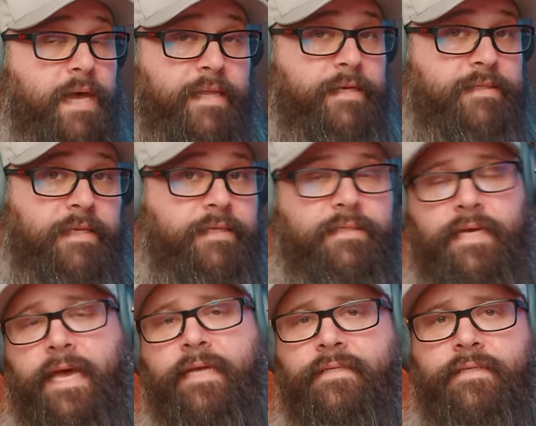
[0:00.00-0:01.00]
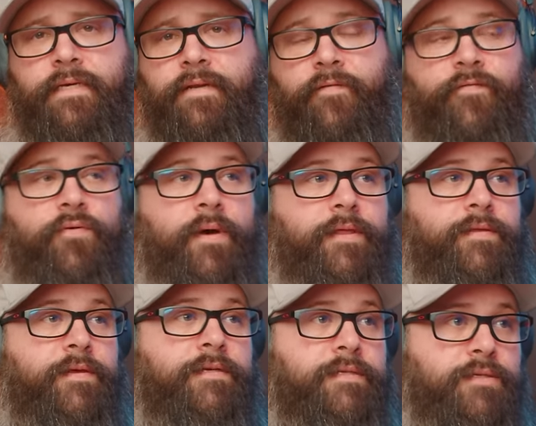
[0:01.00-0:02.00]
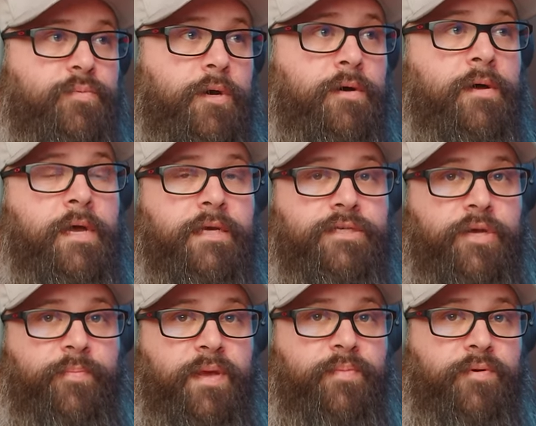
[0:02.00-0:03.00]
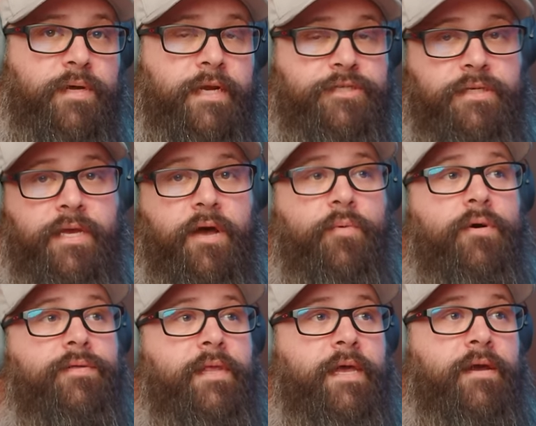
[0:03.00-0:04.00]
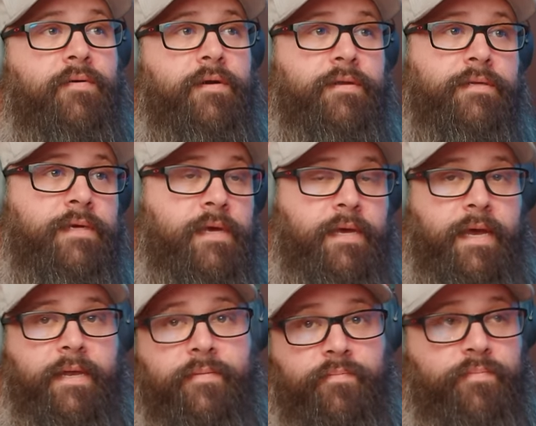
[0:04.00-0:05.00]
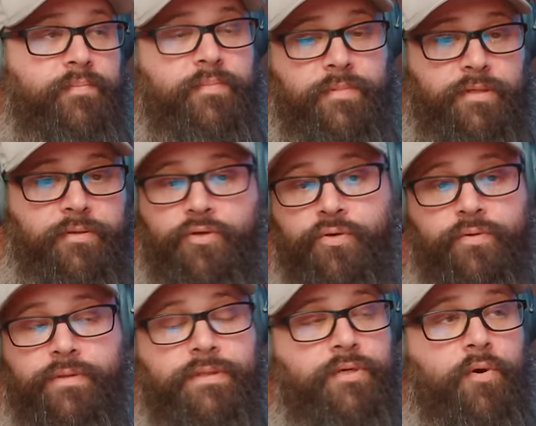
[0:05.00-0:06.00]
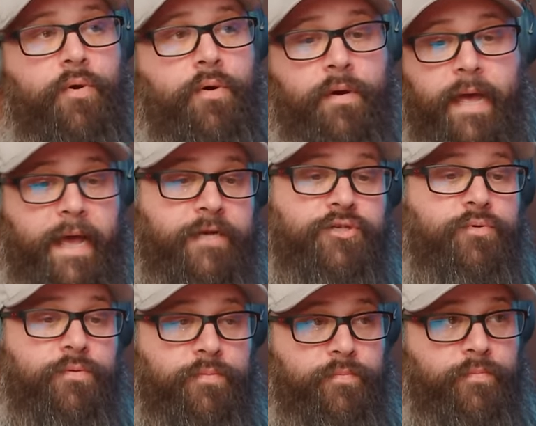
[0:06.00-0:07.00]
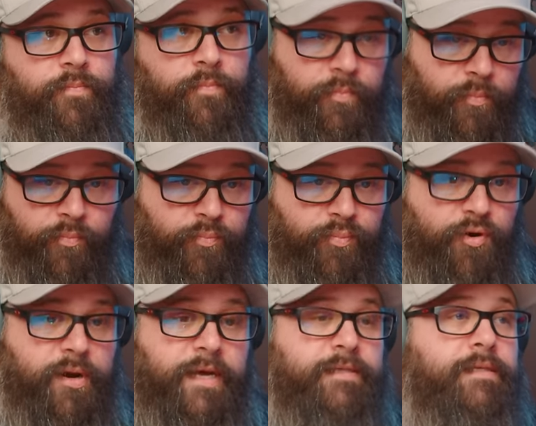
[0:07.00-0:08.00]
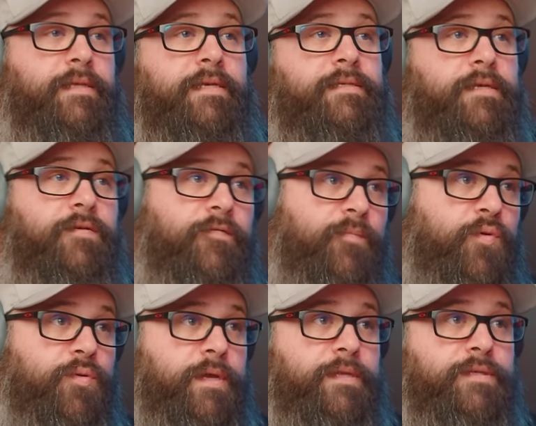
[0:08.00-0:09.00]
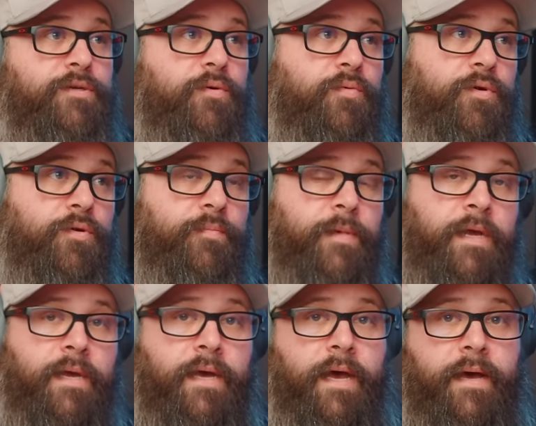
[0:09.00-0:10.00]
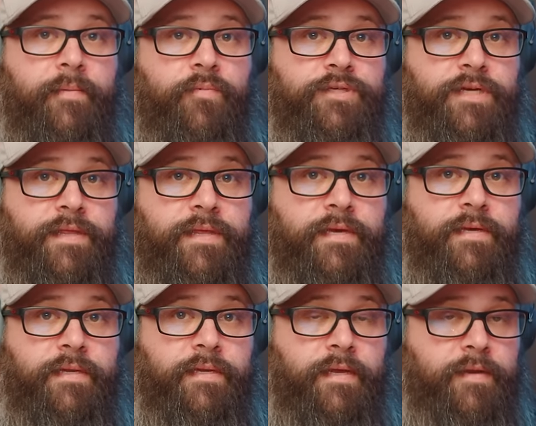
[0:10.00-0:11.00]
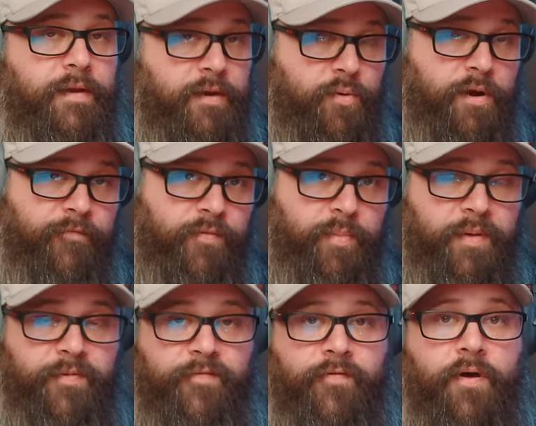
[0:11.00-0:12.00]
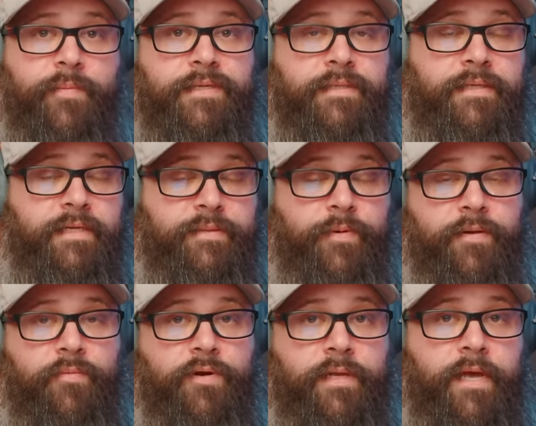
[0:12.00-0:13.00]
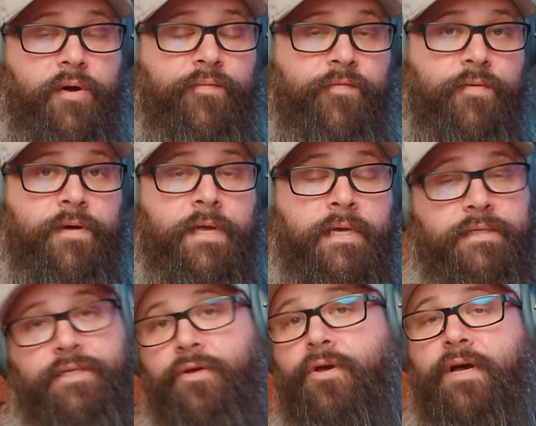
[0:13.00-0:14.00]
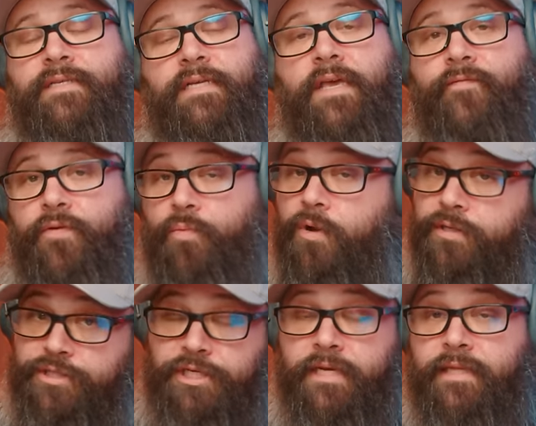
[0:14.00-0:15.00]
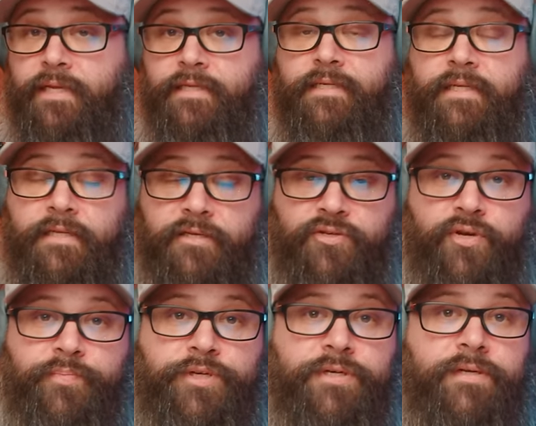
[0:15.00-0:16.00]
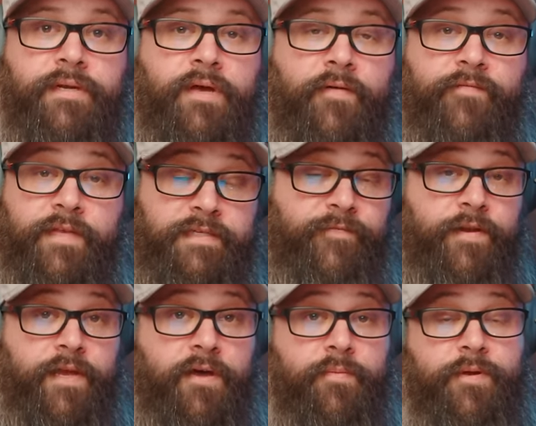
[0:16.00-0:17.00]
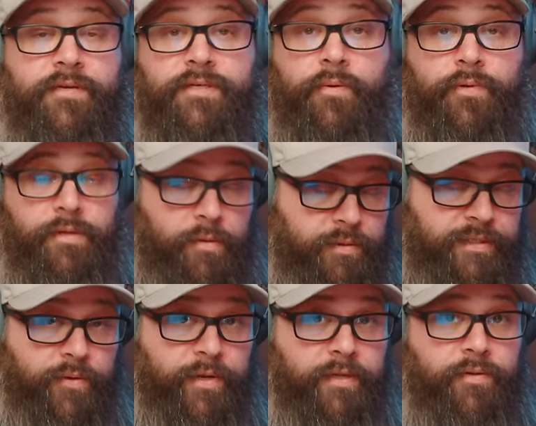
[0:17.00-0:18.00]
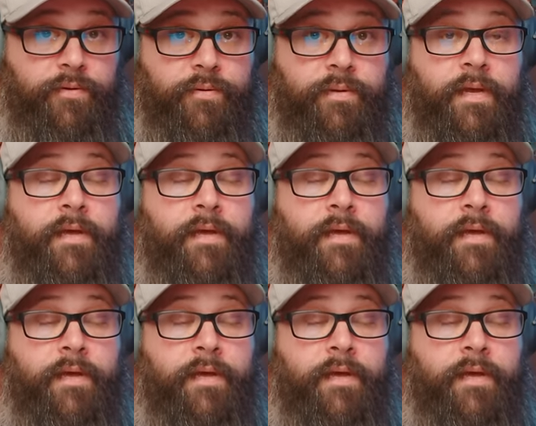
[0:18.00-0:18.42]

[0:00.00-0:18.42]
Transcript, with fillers: and there's links mm -hmm. to mm-hmm. etsy and a few other things as well so people can actually go on there and and use your actual products and things that you've put into your room, um, which I think, and, uh, and, quite a few people have commented that's been really helpful. So guys, if you want, yeah. check the links in the description of this video because I will also include